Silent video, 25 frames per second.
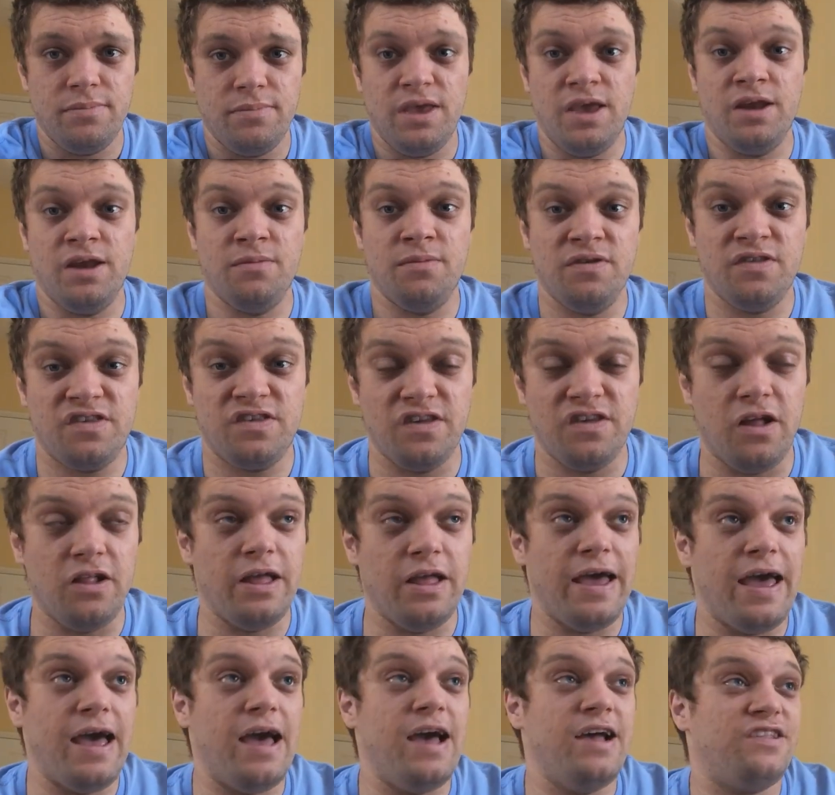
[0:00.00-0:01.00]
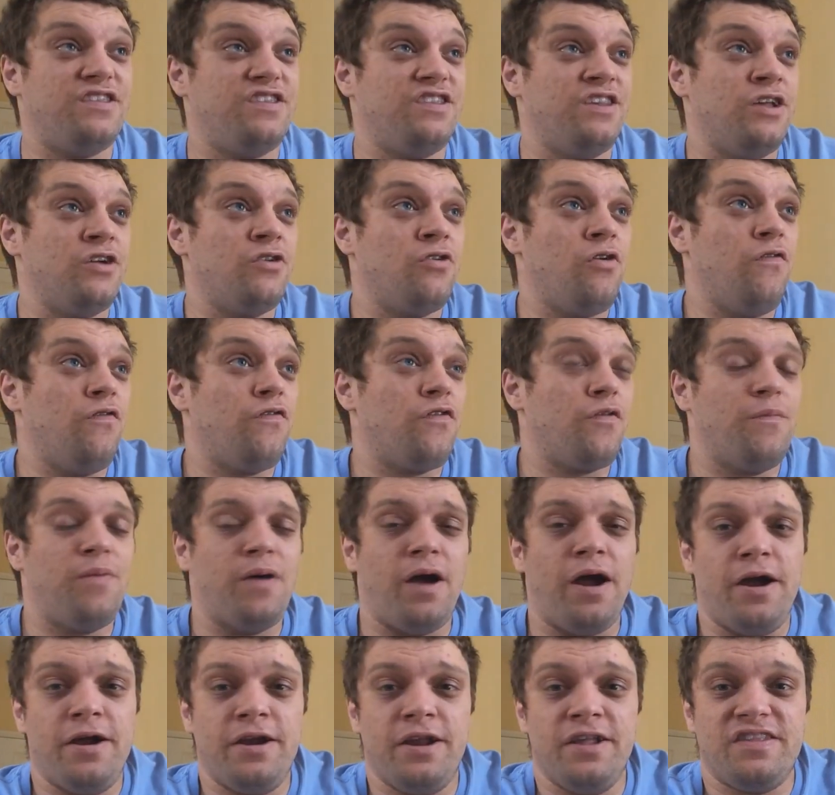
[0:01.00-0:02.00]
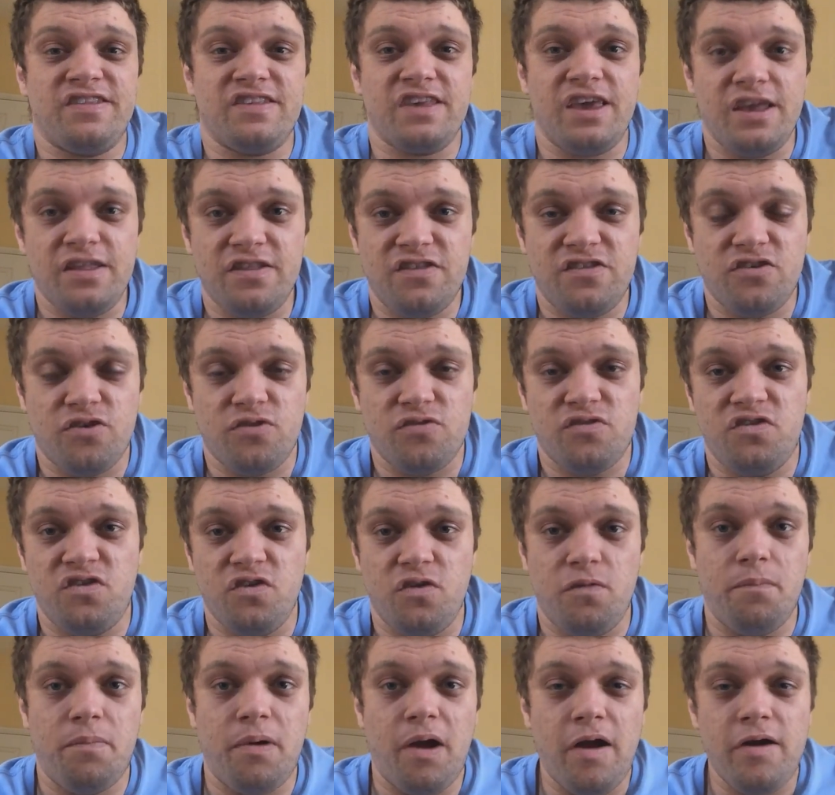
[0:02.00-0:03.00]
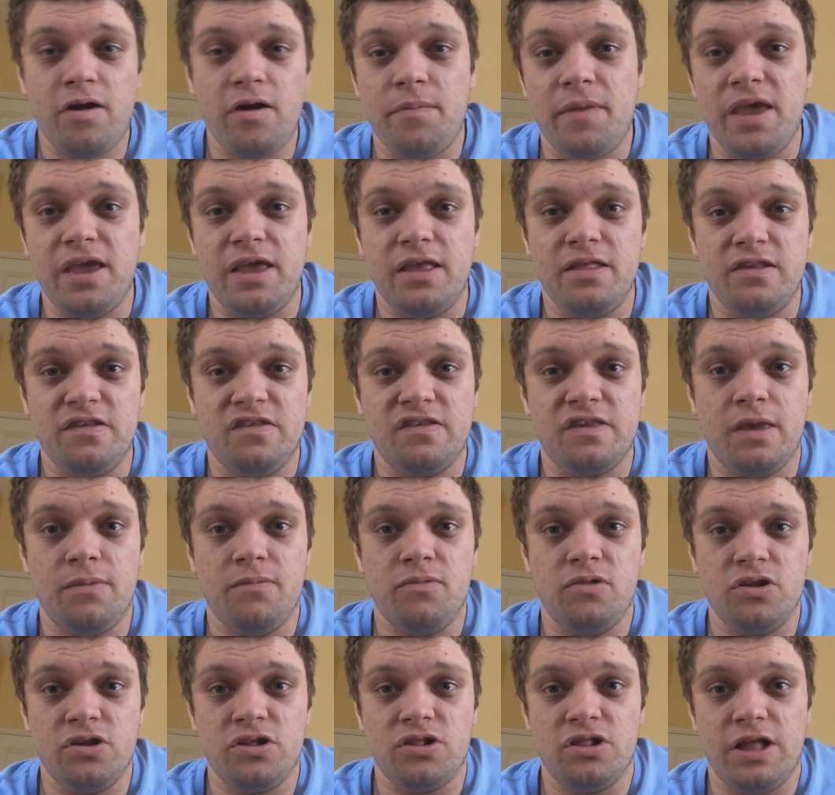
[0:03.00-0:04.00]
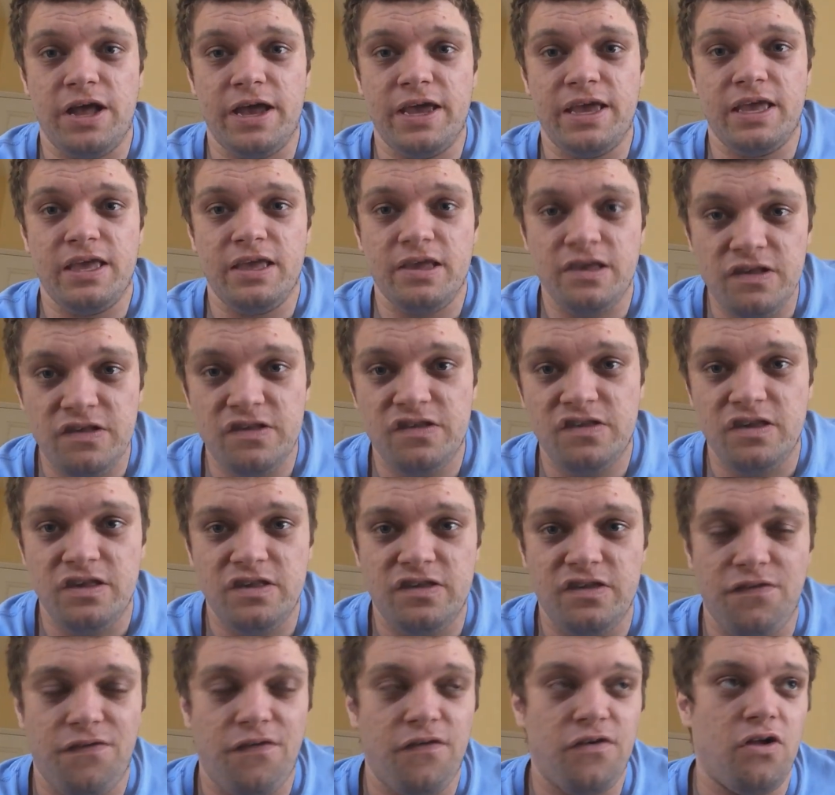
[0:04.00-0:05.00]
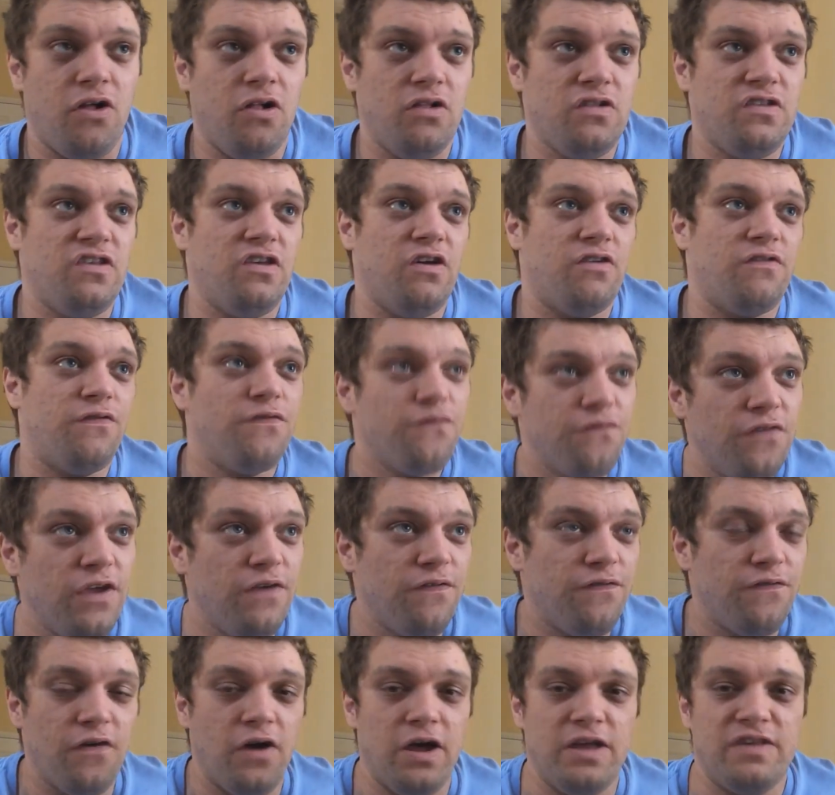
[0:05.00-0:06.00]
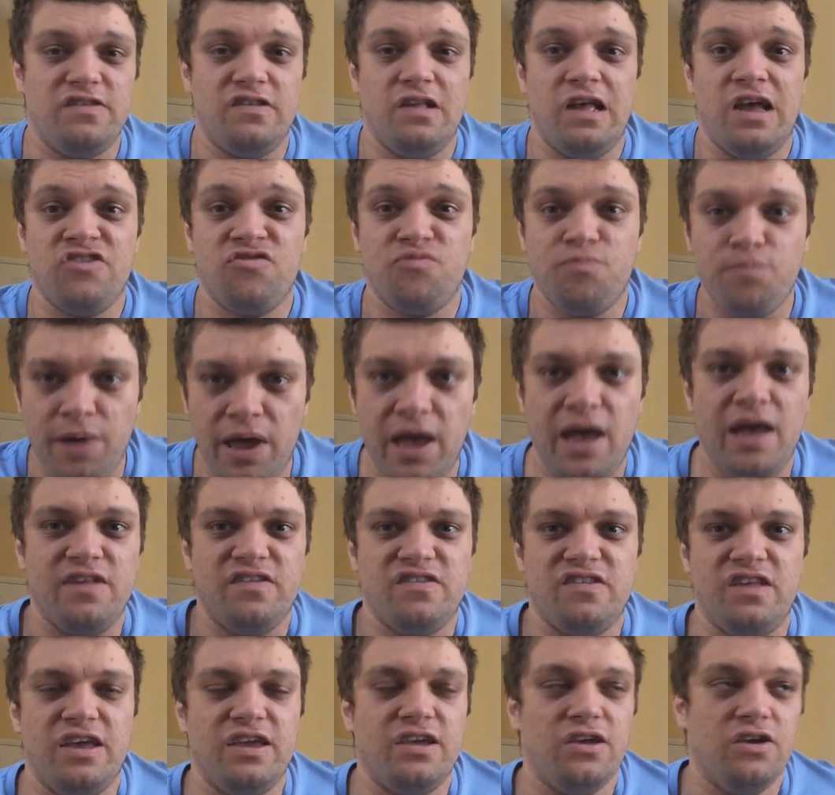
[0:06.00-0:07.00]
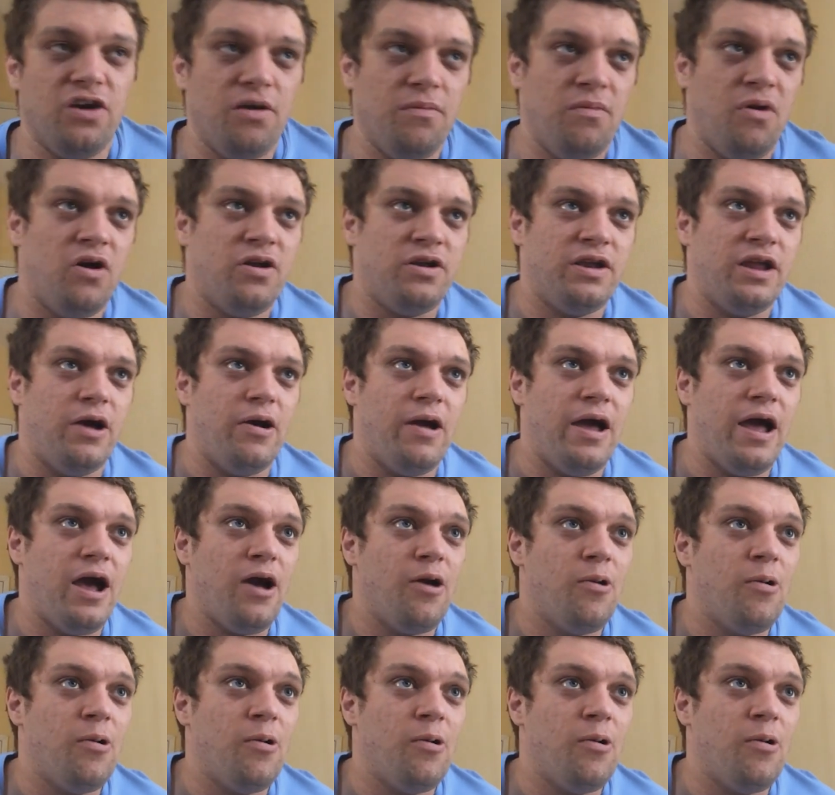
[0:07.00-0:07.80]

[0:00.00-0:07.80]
And Musiala adds in a goal for Bayern. It's 8-0. Dude, Bayern are making this game look like easy difficulty on FIFA/PES. Like, come on now.